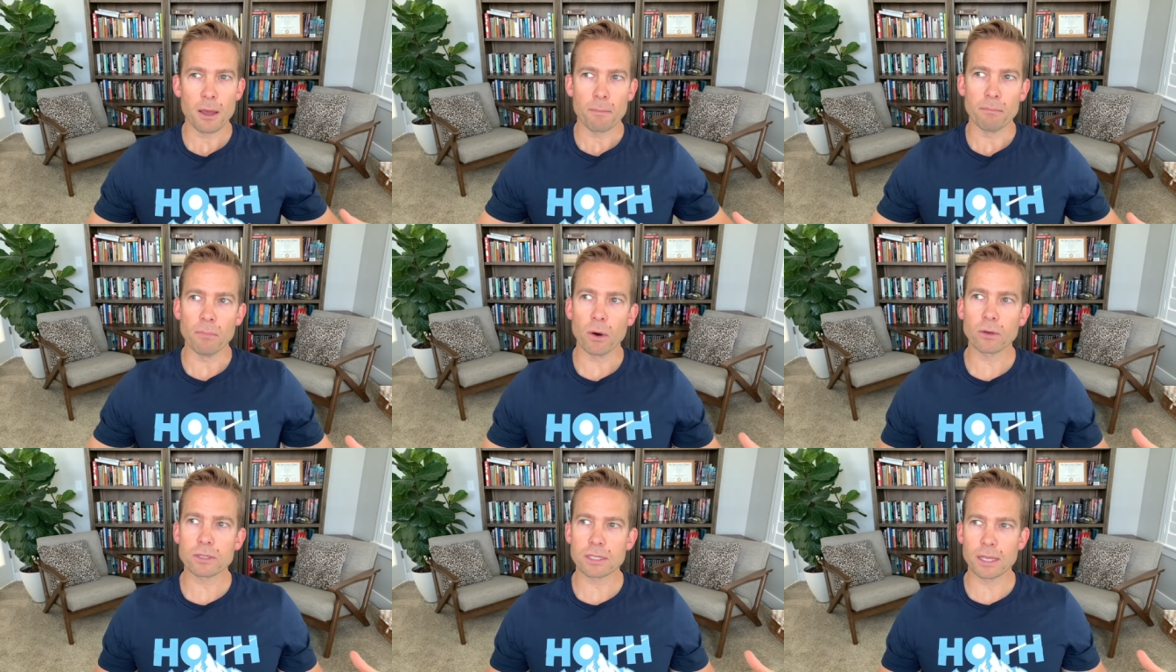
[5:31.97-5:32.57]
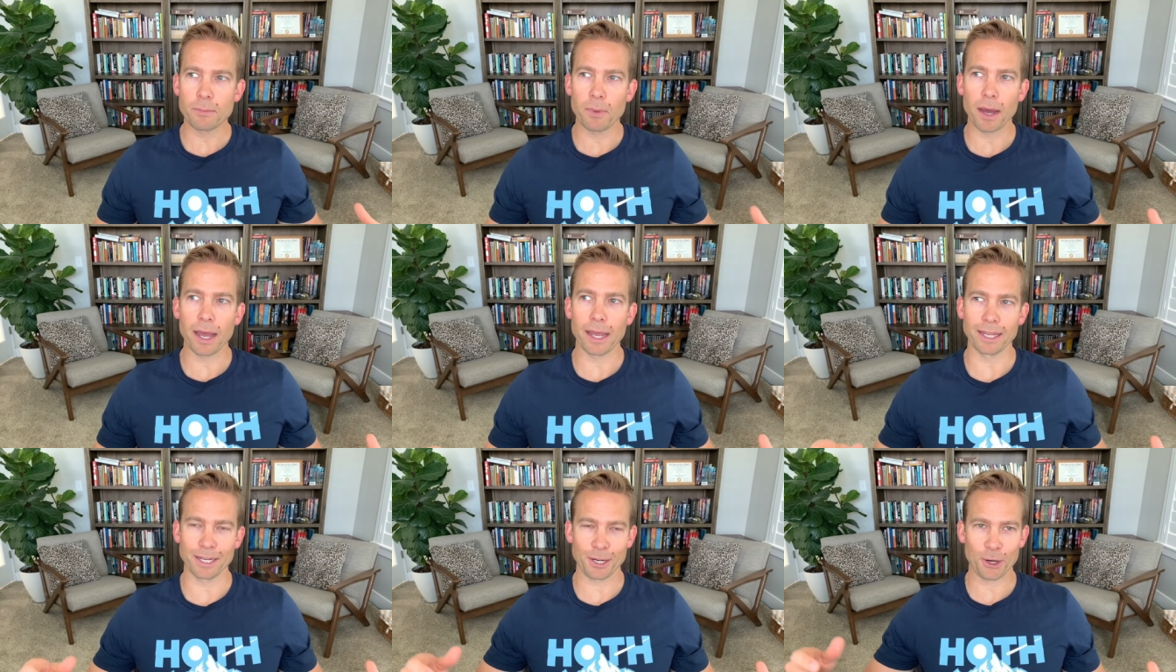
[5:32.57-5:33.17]
mostly
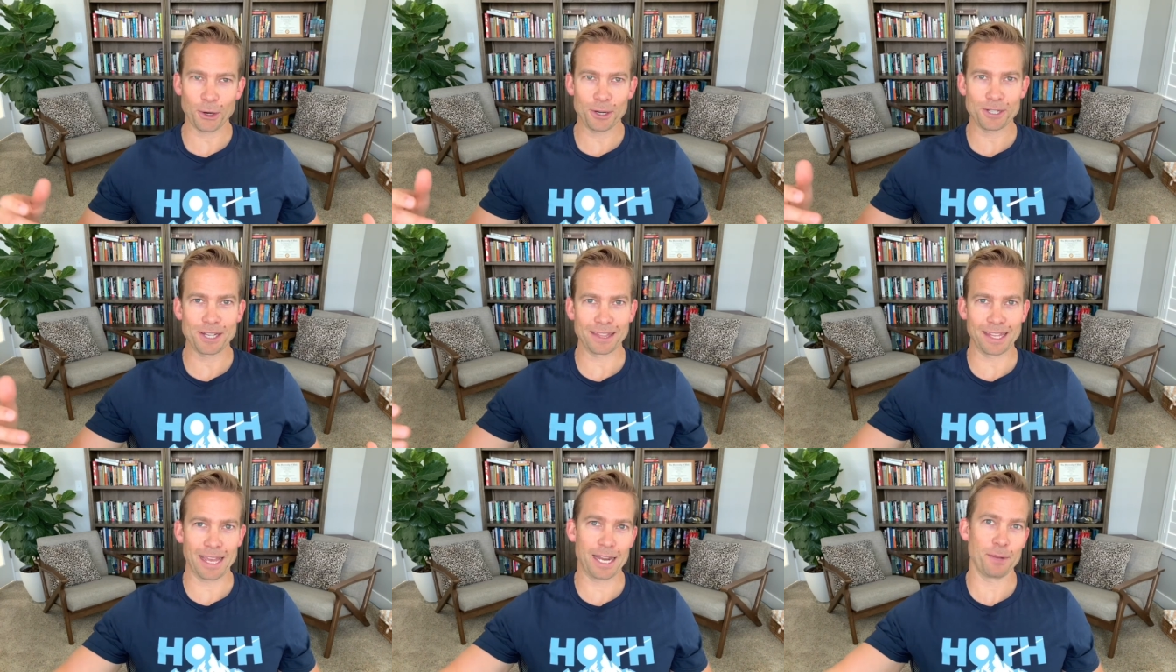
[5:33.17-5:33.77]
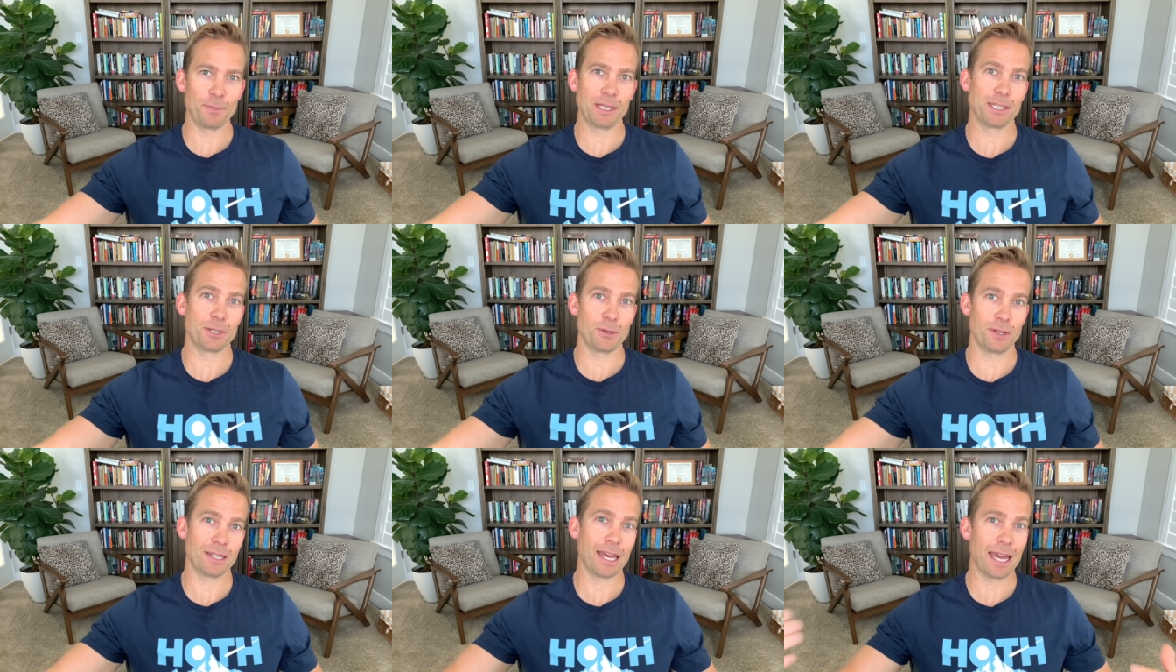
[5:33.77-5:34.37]
by encouraging the enemies
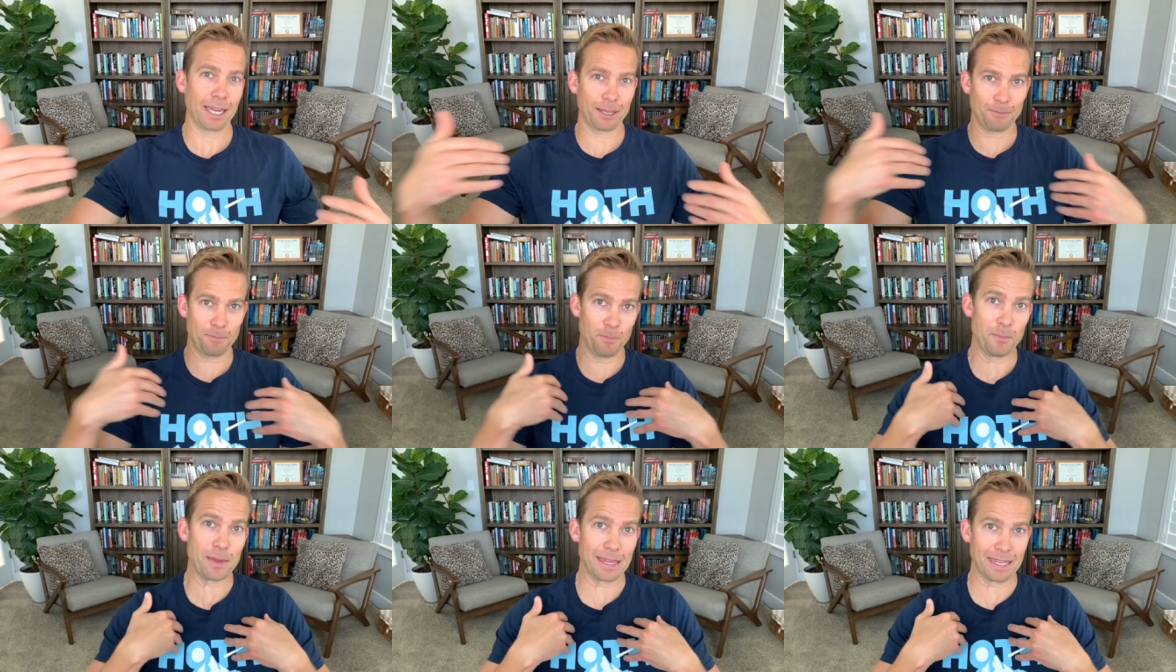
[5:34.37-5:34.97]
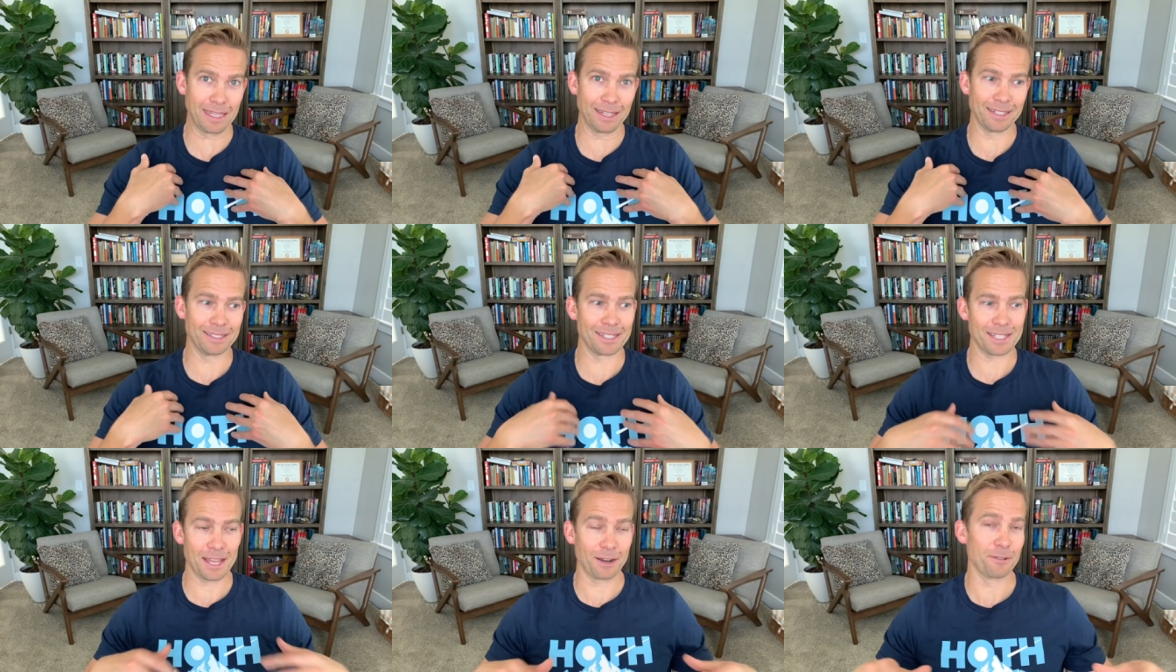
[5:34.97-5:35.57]
to attack me
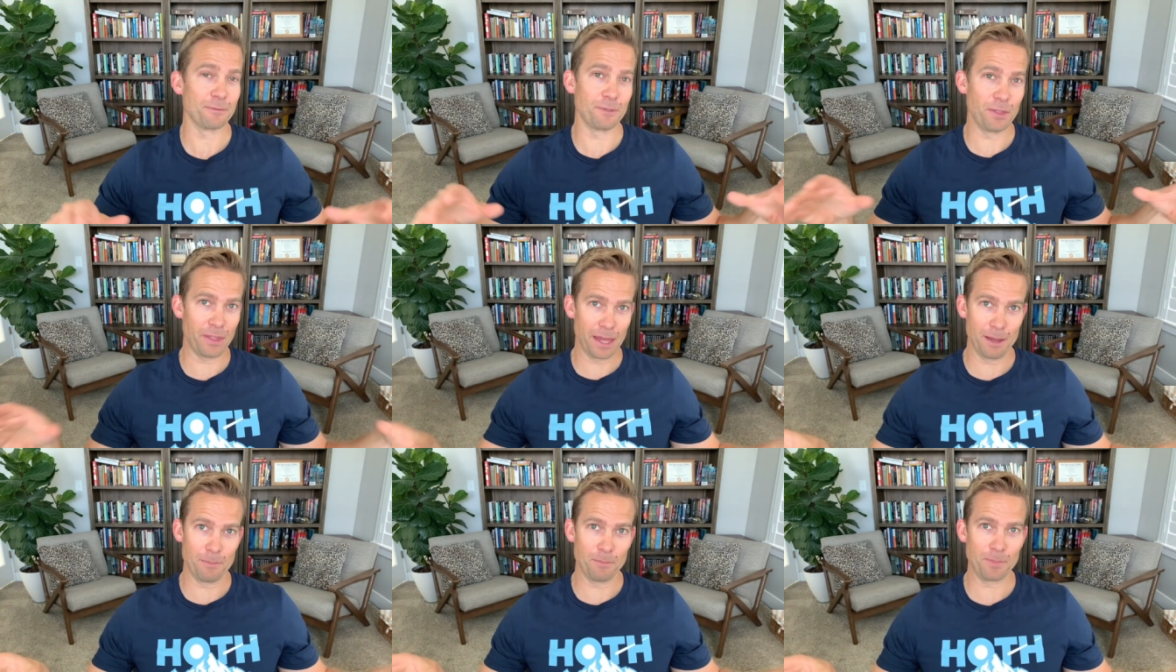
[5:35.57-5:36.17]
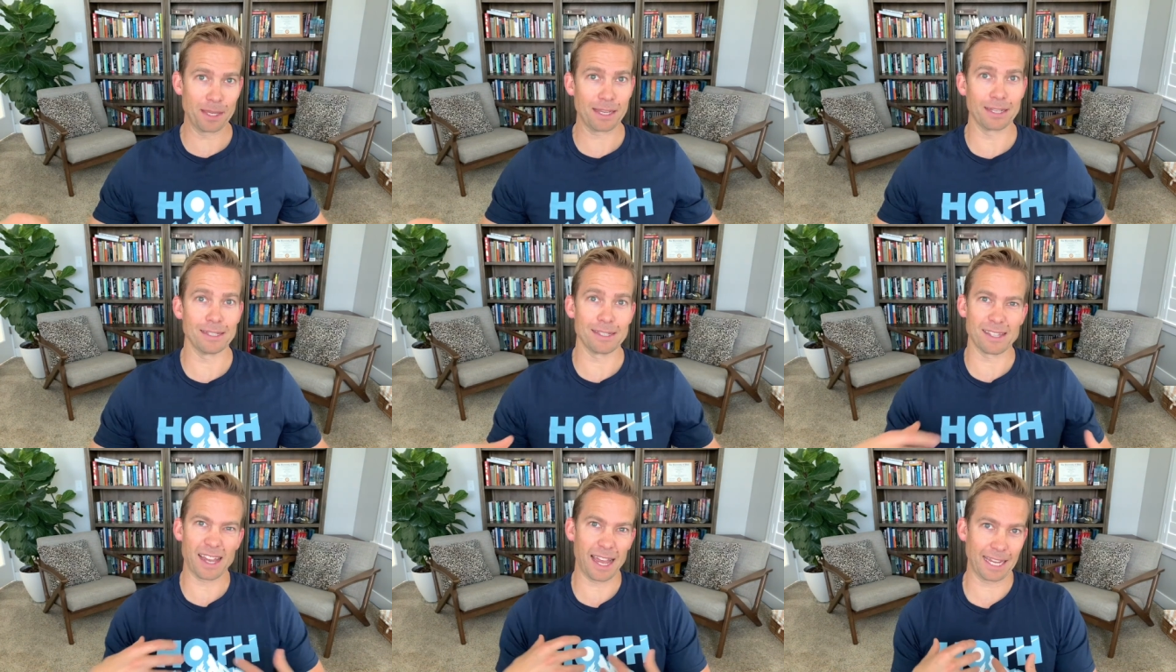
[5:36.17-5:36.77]
instead of them,
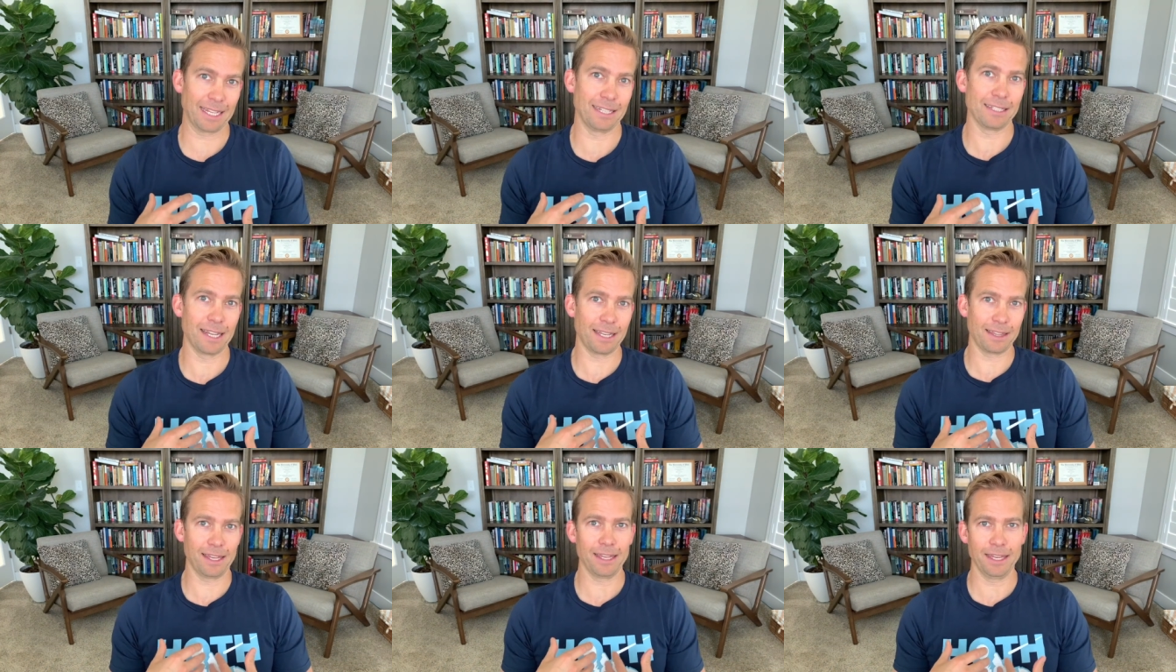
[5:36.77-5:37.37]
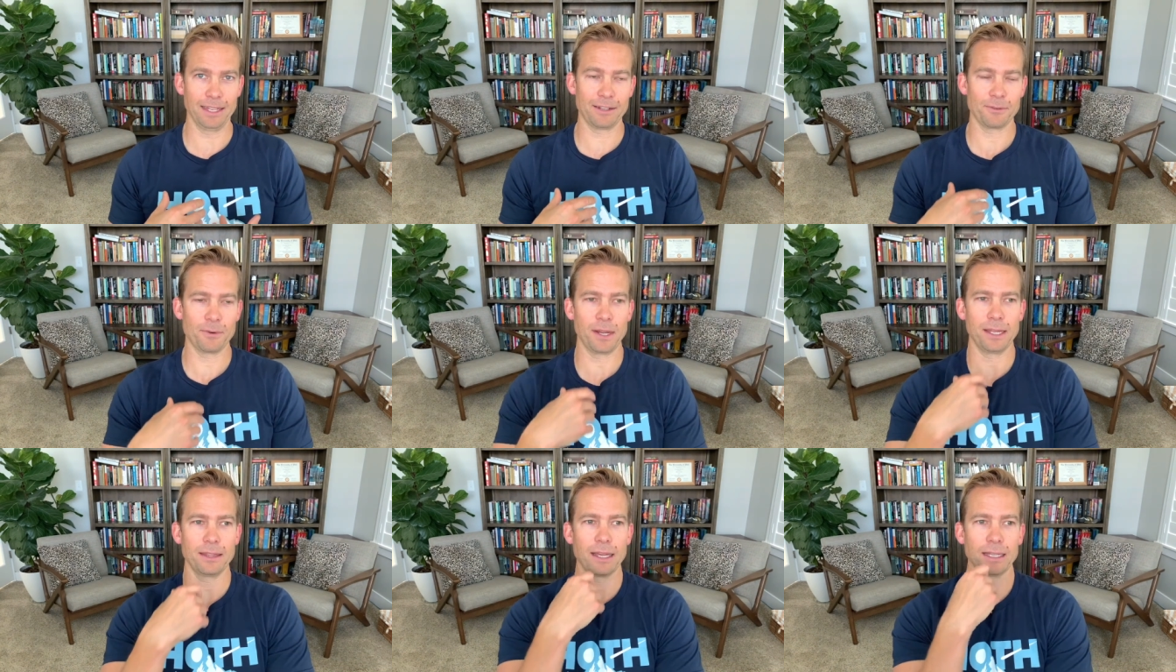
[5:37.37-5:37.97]
because I can take the hit, right?